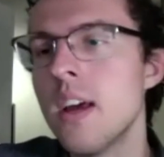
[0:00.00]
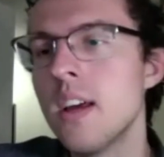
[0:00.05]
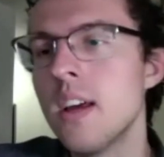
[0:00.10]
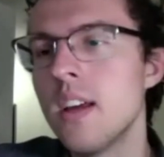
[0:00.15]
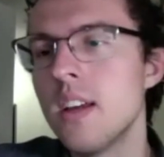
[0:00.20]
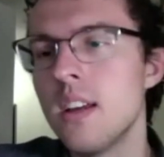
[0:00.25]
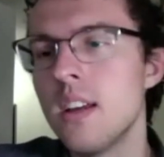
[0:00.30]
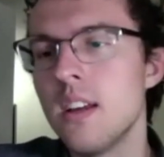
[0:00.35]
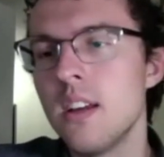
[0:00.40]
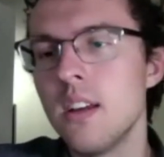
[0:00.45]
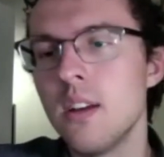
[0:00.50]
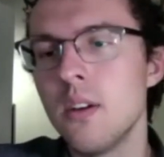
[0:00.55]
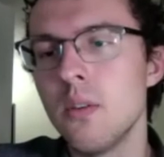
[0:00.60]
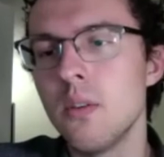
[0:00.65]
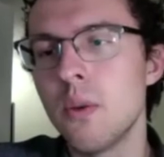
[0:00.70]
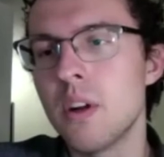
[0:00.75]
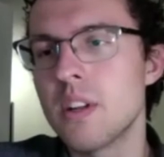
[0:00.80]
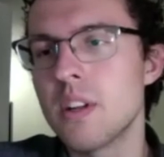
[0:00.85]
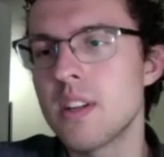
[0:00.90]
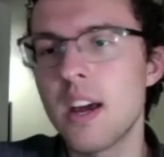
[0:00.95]
He
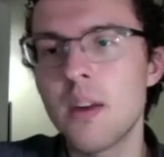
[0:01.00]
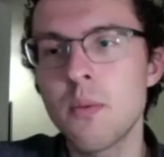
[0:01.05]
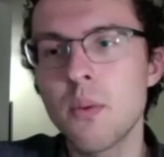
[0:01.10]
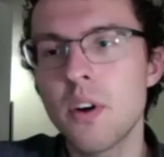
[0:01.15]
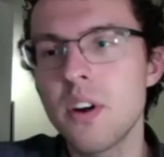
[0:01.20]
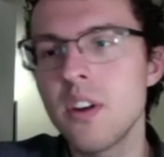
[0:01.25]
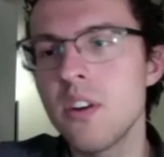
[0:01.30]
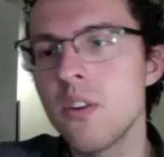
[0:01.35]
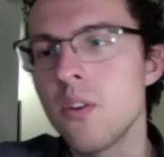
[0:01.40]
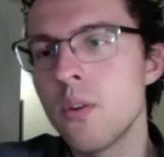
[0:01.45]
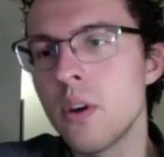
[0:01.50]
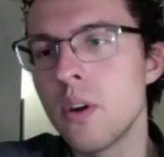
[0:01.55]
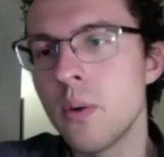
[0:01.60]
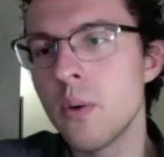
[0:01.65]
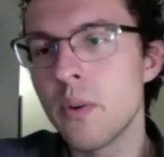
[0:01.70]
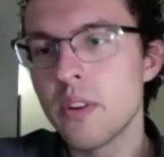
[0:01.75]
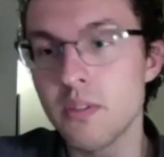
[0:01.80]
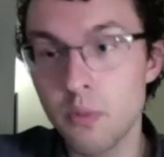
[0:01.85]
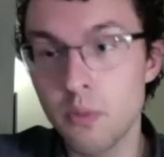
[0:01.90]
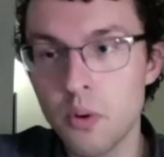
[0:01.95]
went to NYU. He
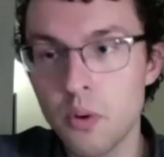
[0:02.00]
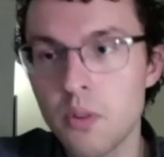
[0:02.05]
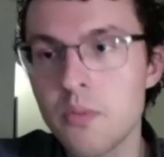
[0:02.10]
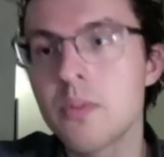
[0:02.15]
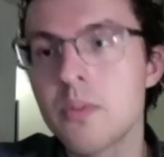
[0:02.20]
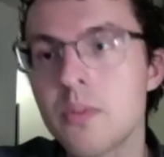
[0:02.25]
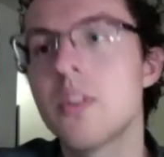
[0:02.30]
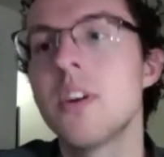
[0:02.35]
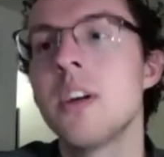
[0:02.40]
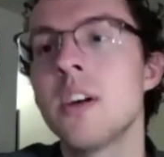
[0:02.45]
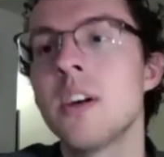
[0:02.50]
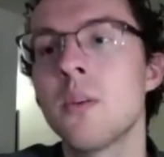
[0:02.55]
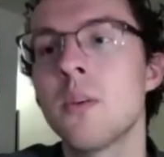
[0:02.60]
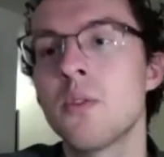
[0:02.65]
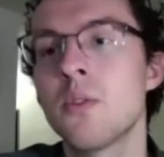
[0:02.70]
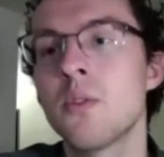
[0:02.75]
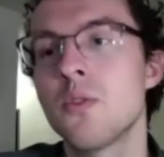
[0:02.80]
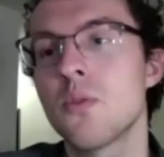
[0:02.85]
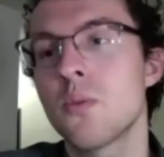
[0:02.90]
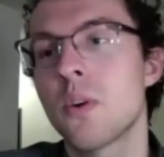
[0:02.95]
went to Fordham for a year,
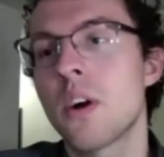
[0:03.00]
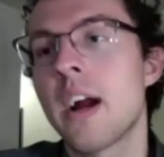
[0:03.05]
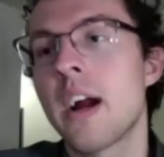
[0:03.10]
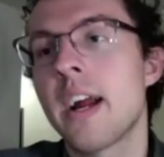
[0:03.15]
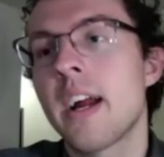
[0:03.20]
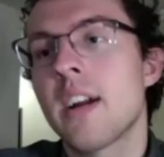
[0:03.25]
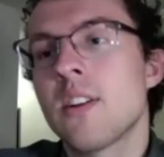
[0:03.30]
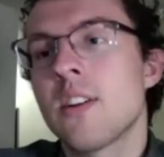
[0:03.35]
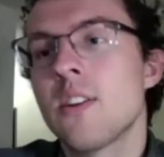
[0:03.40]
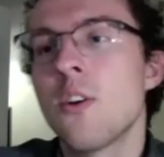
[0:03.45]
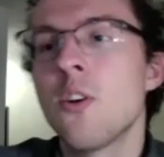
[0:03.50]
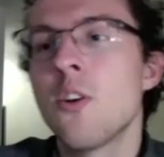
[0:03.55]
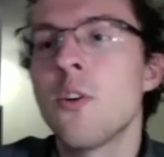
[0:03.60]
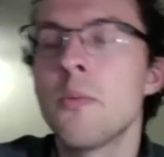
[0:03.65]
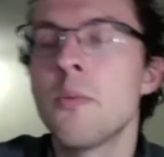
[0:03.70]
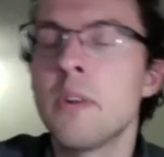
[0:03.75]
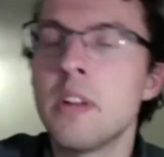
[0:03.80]
which is where I got to know him.